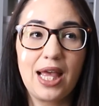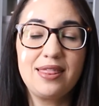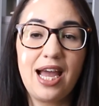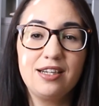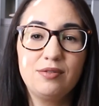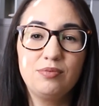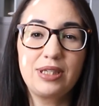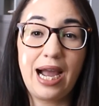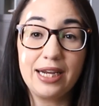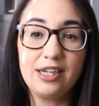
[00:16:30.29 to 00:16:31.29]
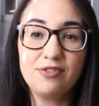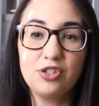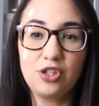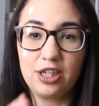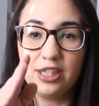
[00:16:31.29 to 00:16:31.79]
that kind of
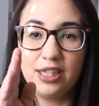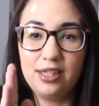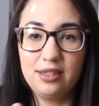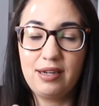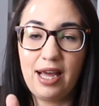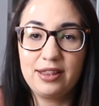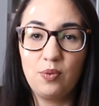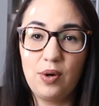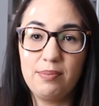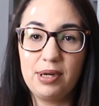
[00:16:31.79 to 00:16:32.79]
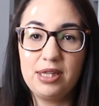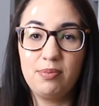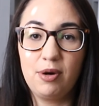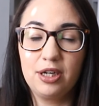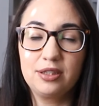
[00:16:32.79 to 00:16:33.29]
started at the 1
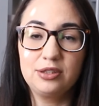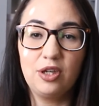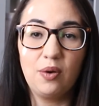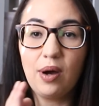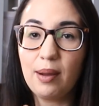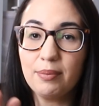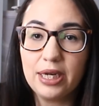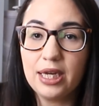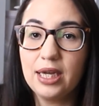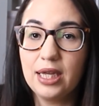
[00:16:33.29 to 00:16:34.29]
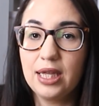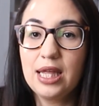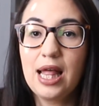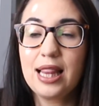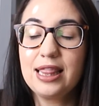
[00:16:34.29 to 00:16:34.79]
month mark, so I'm gonna
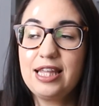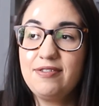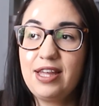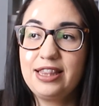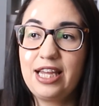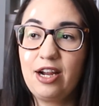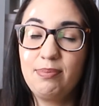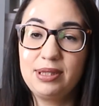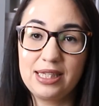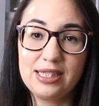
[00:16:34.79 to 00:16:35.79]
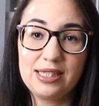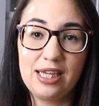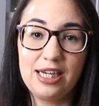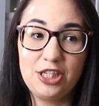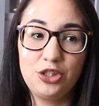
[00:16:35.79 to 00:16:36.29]
leave that there. But that's
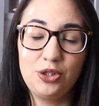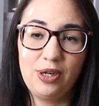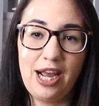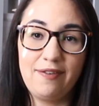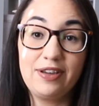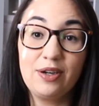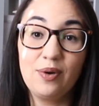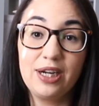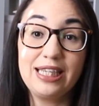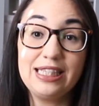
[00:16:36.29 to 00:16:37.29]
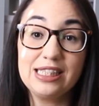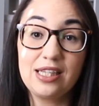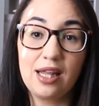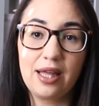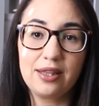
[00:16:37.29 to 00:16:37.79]
an issue we're having where he does
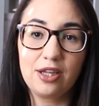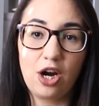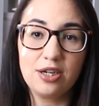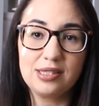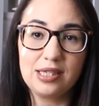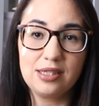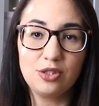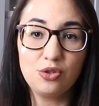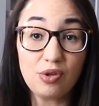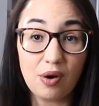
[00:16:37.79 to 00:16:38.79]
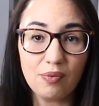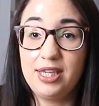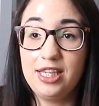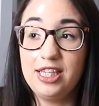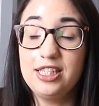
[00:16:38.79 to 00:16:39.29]
not like the car seat. So
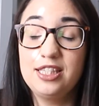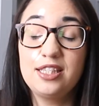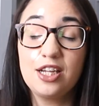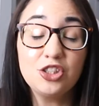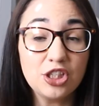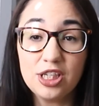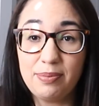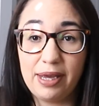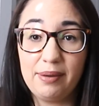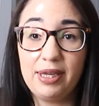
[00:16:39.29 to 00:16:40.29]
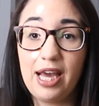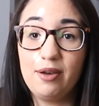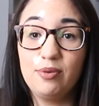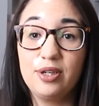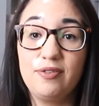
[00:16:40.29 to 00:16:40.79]
he's such a good baby,
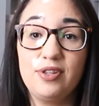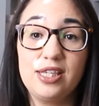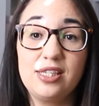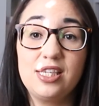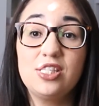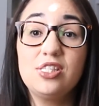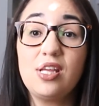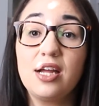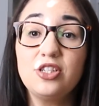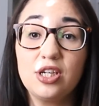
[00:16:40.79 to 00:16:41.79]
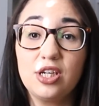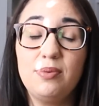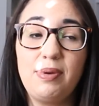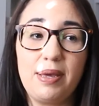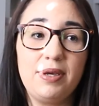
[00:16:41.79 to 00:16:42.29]
I will give you this. He's such a
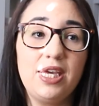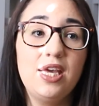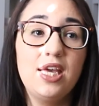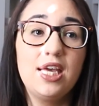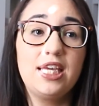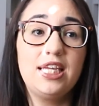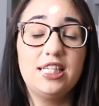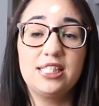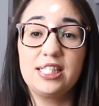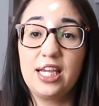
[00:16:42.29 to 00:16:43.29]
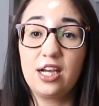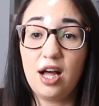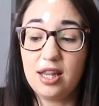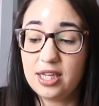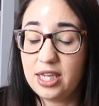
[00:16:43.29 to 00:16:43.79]
good baby. He doesn't get
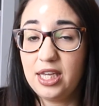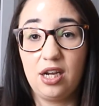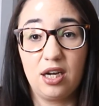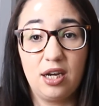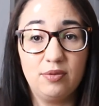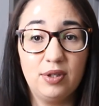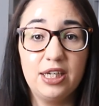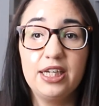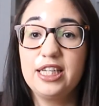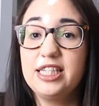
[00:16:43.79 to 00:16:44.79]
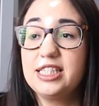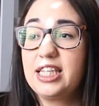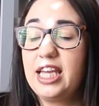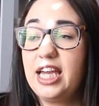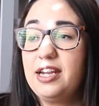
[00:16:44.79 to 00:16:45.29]
colicky, knock on wood. He
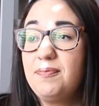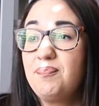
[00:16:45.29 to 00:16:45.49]
doesn't get